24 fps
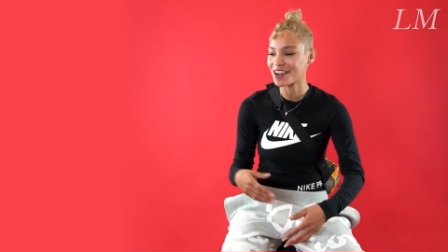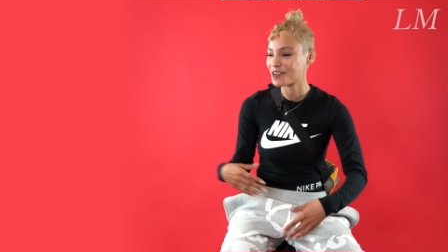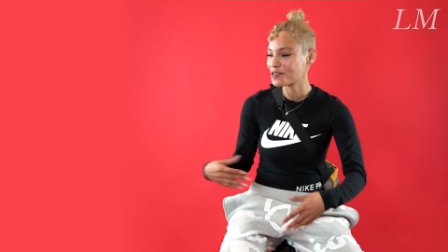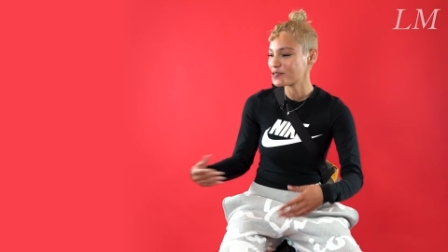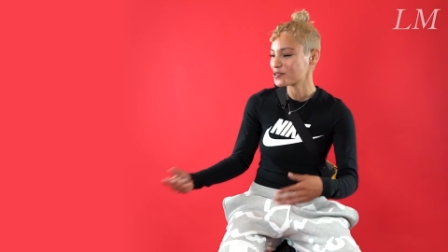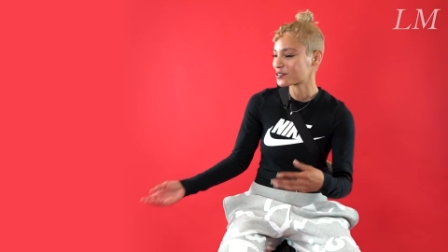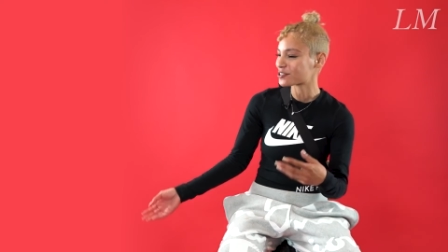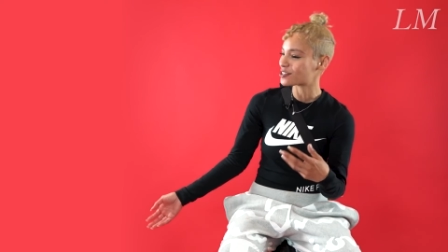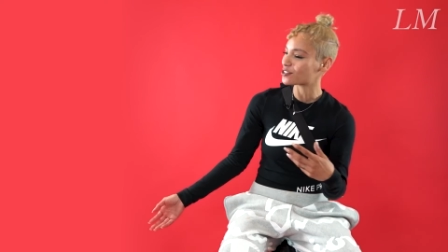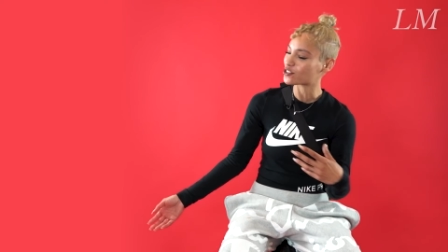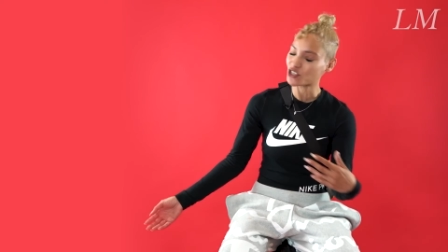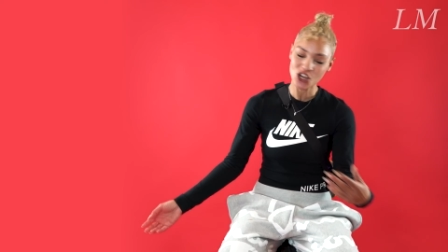like,
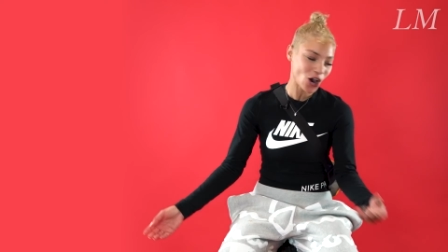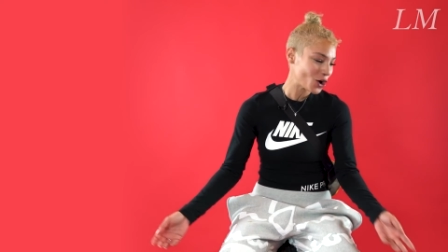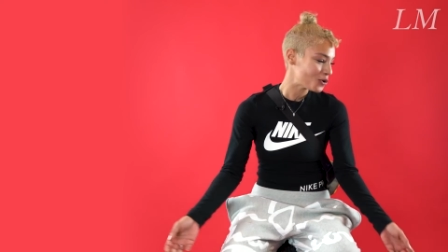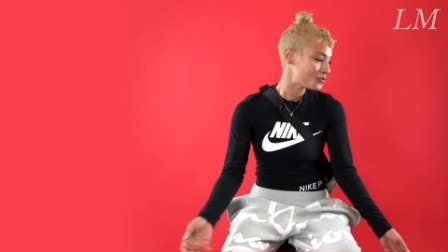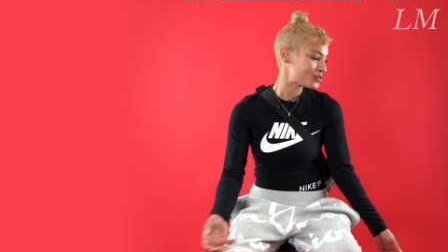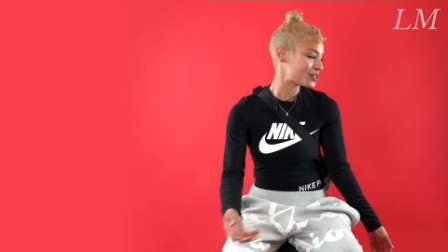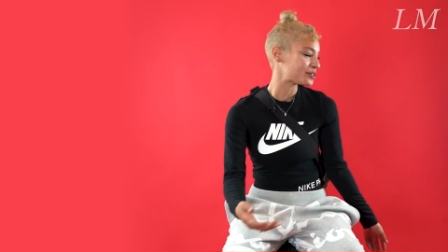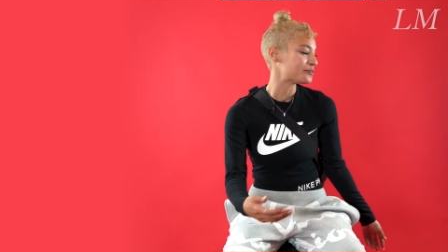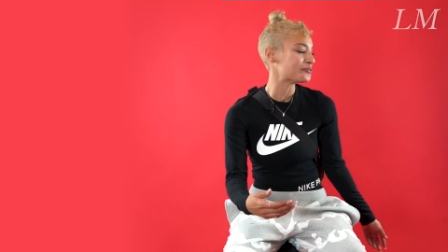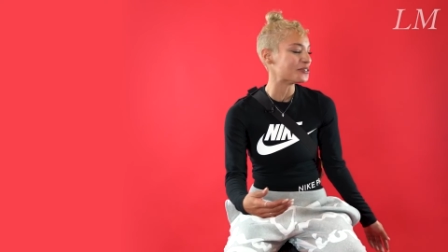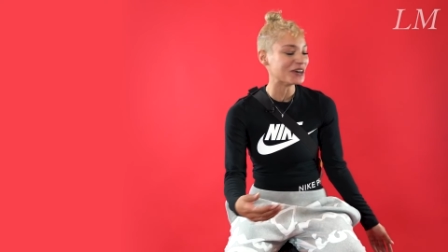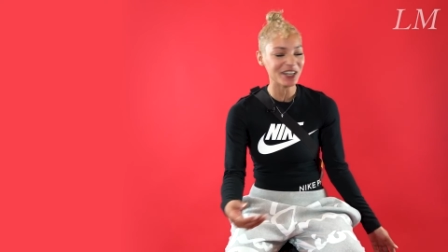who's the
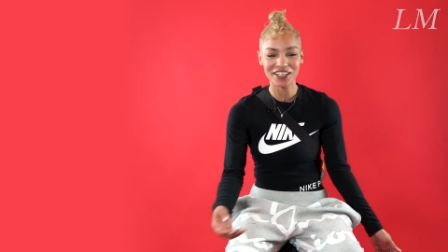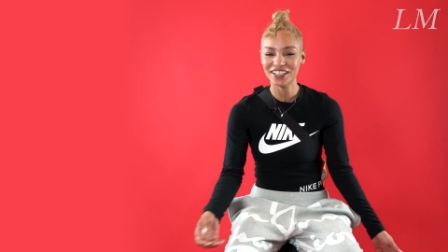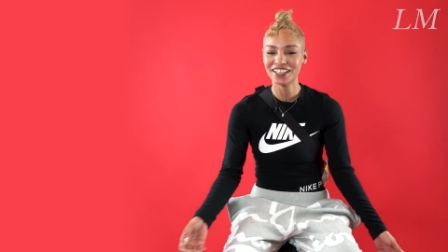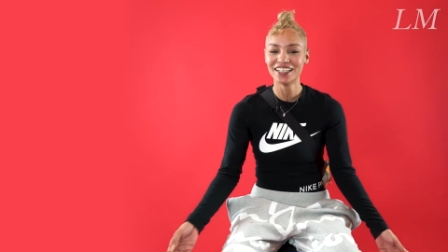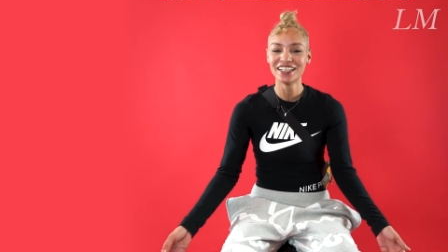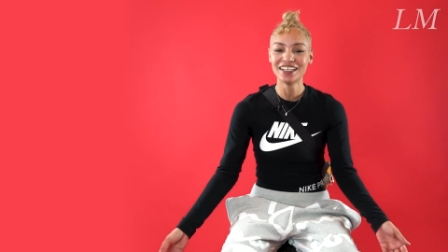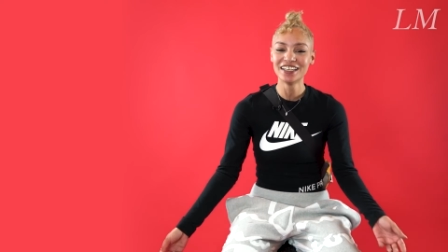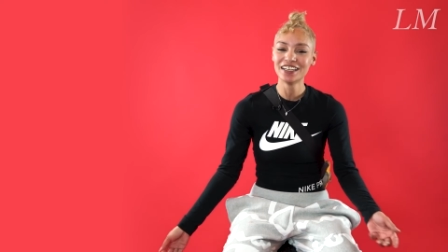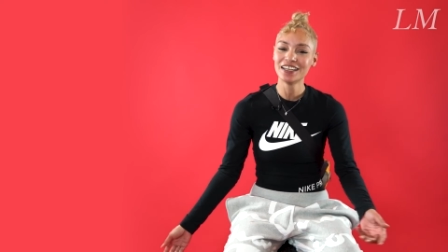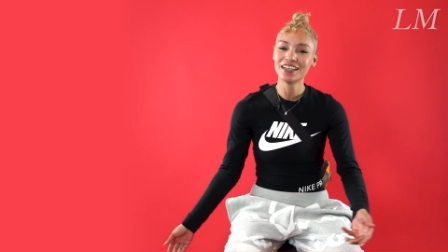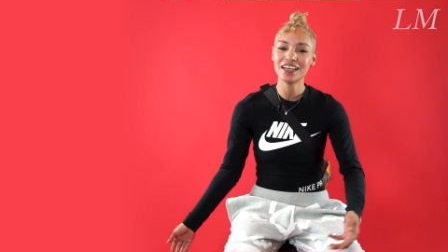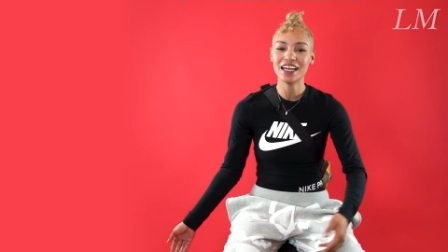chosen one?"
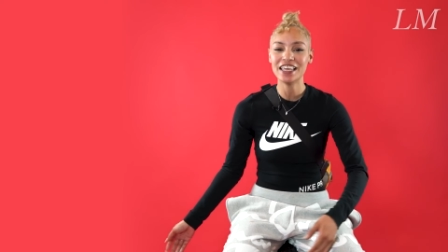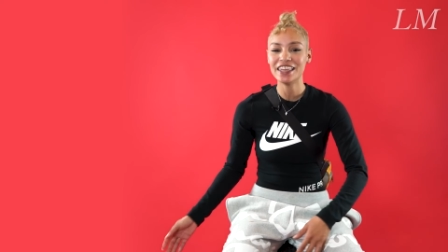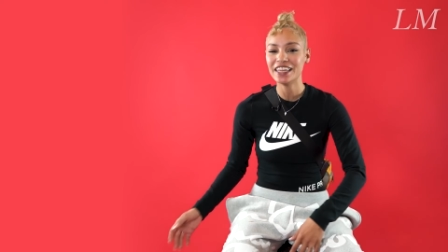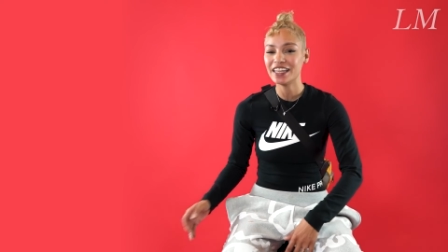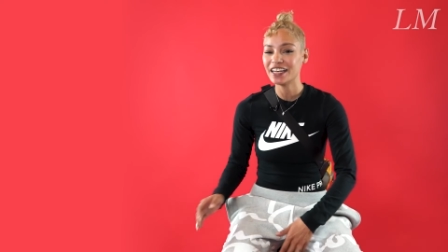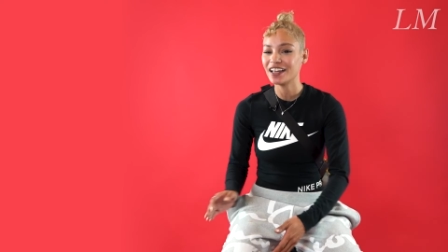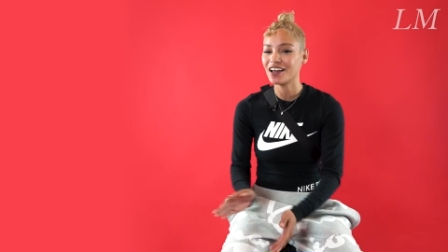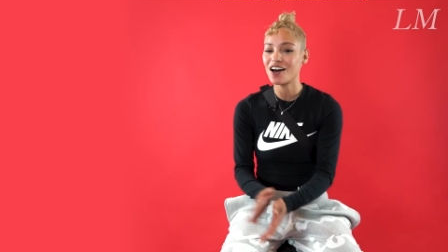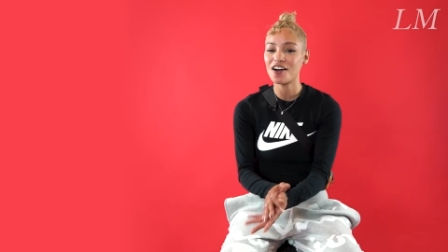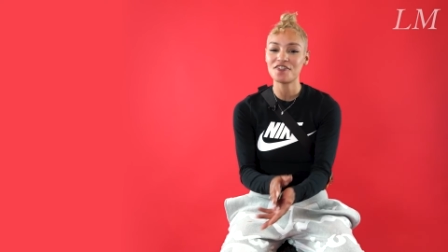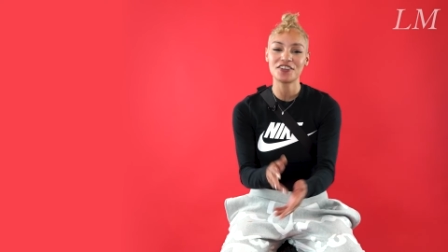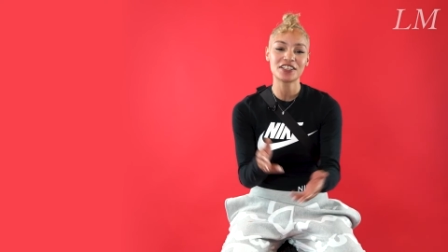And
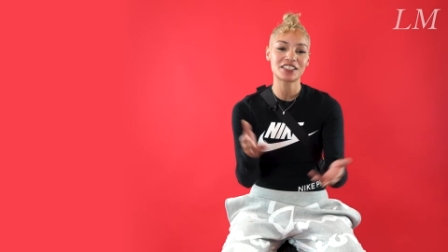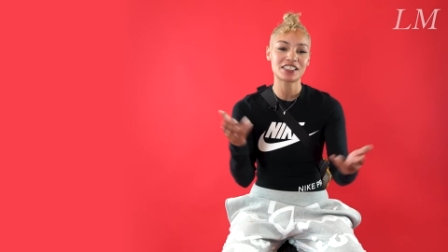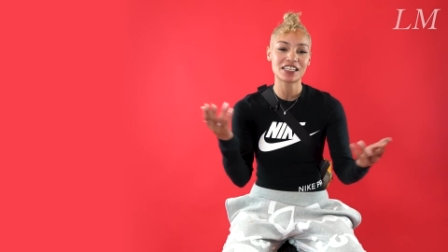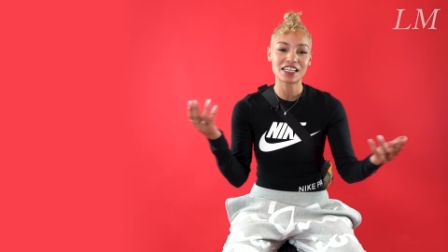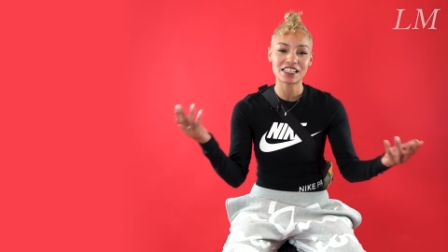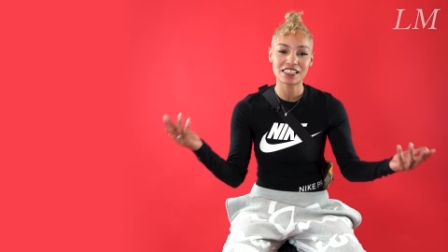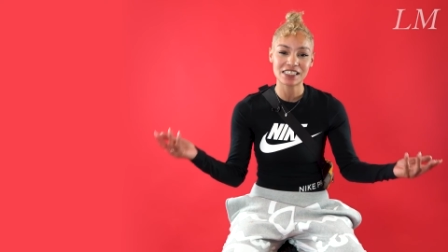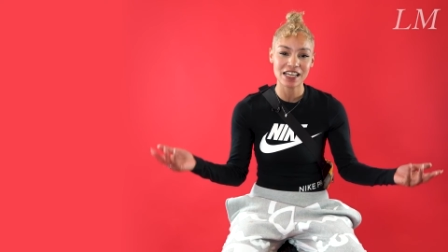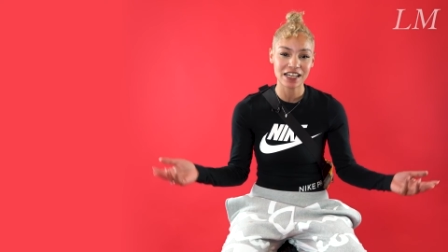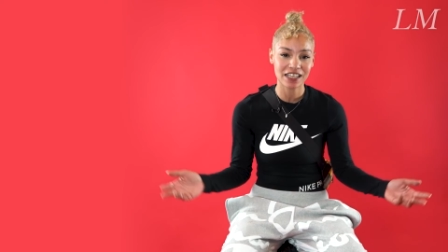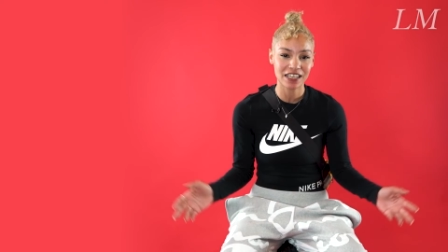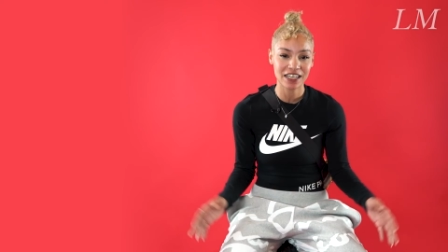then
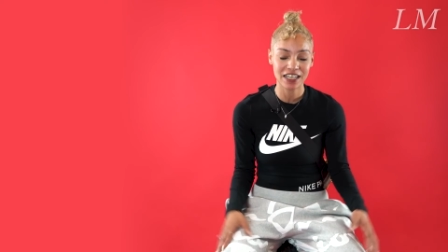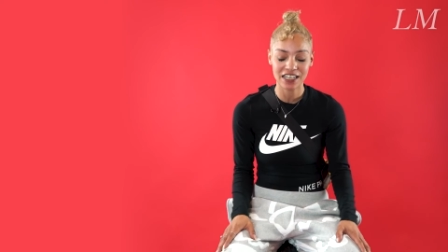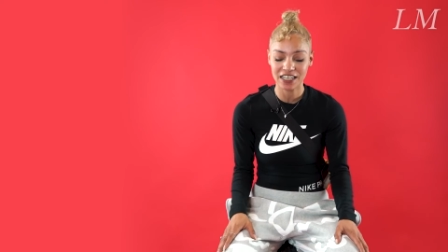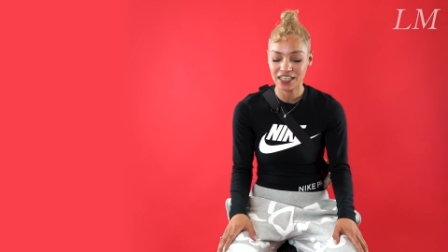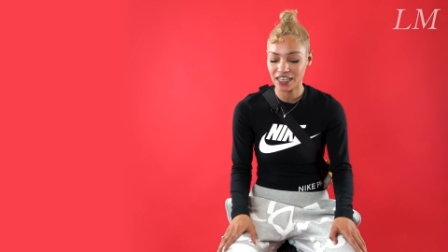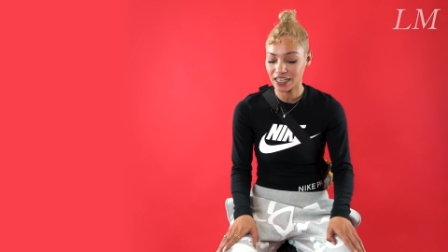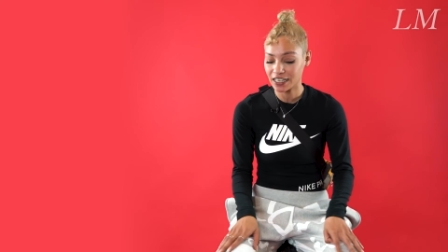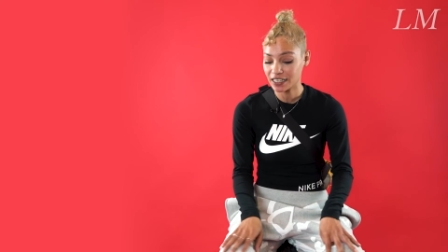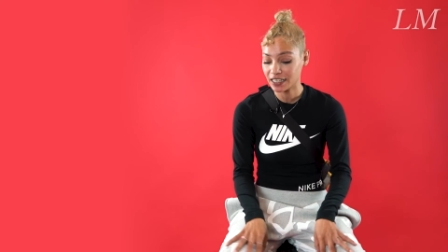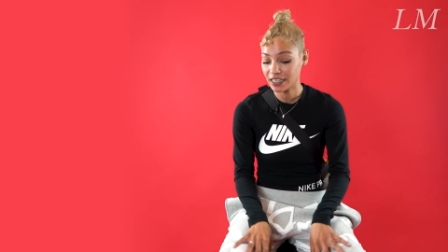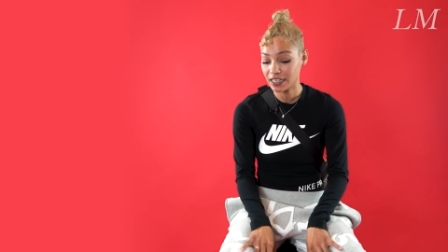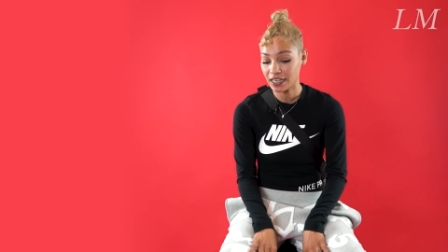obviously it said Kid
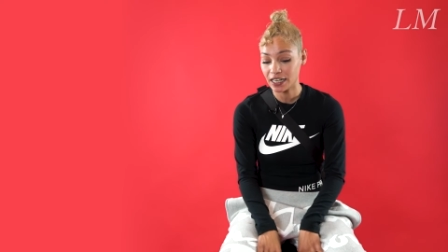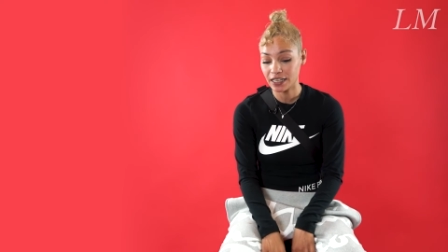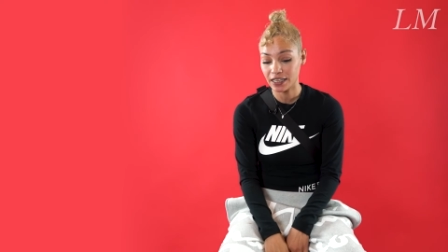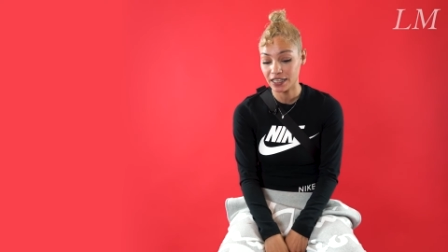Cudi,